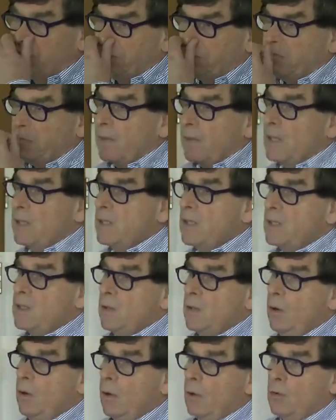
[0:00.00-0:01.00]
this is
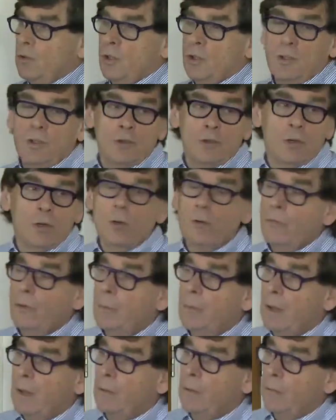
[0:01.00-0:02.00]
not just true for
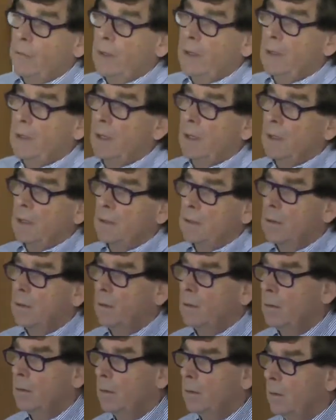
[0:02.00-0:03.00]
methylphenidate,
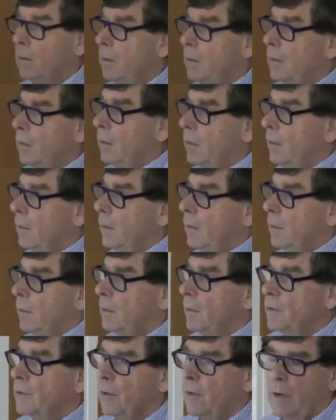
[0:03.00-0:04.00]

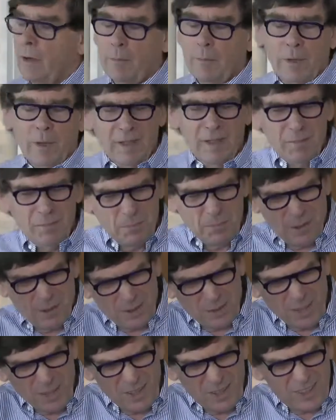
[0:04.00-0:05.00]
sorry, I did
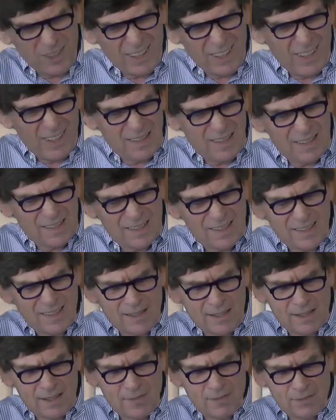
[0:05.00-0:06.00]
part of my training in the
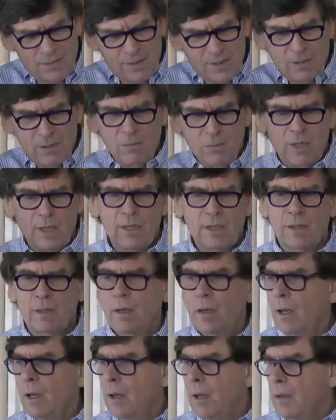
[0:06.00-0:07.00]
States, and for some reason,
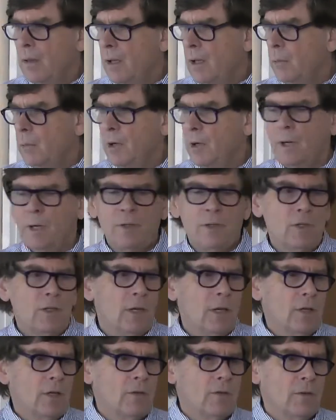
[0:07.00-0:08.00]
their
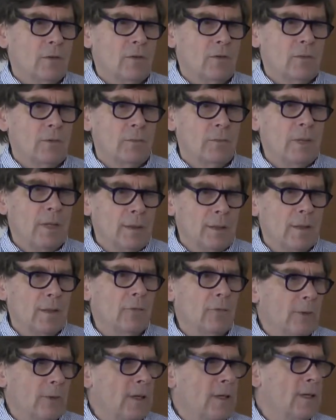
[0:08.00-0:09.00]
pronunciation of
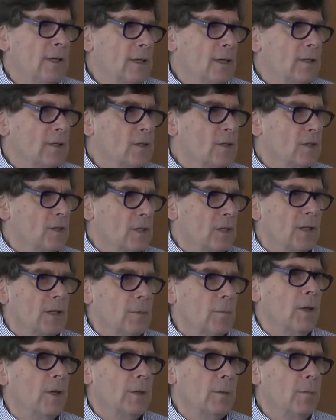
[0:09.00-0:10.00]
methylphenidate has stuck
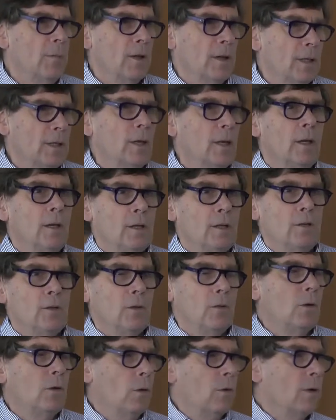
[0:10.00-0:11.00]
in my mind.
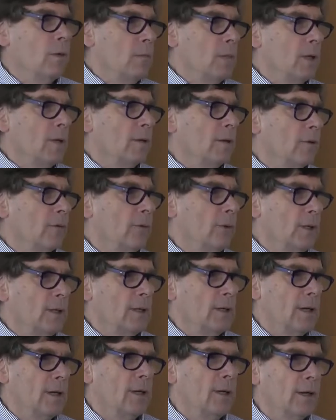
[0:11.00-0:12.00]
You call it
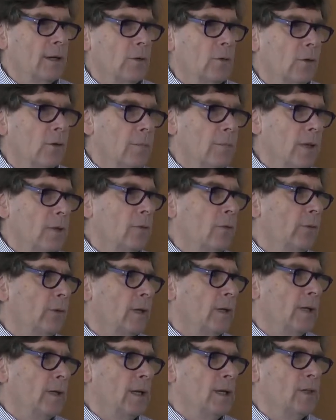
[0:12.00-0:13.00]
methylphenidate, I call it
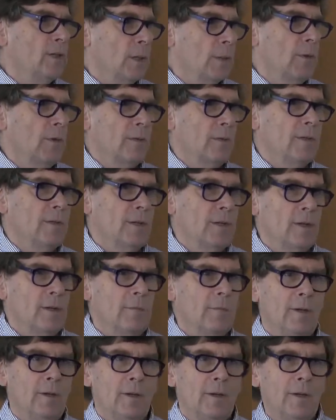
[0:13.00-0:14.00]
methylphenidate some of the time,
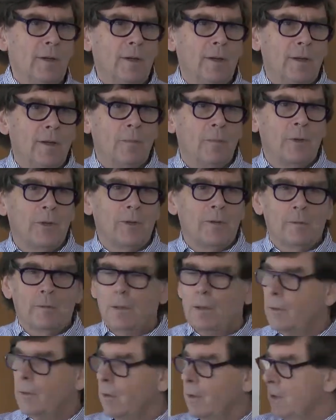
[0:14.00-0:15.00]
but
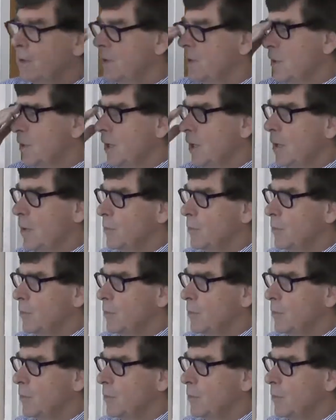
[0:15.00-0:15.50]
it's the same